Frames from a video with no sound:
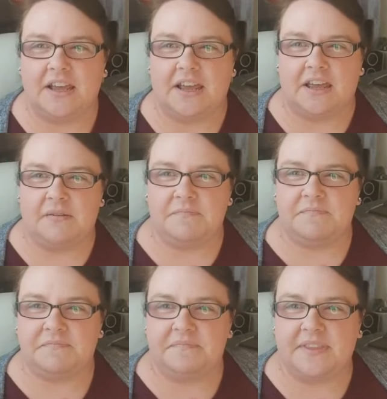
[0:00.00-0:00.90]

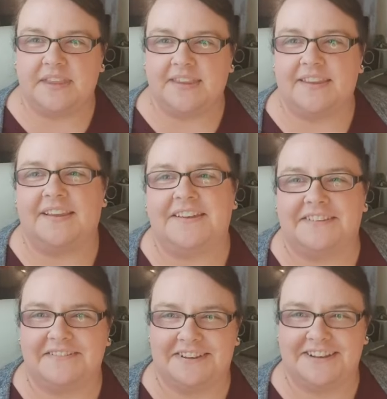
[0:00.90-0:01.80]
I
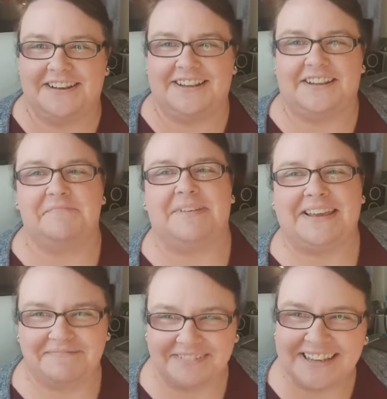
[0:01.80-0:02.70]
cried like a
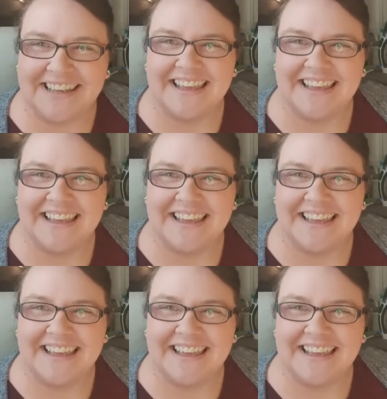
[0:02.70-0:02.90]
baby.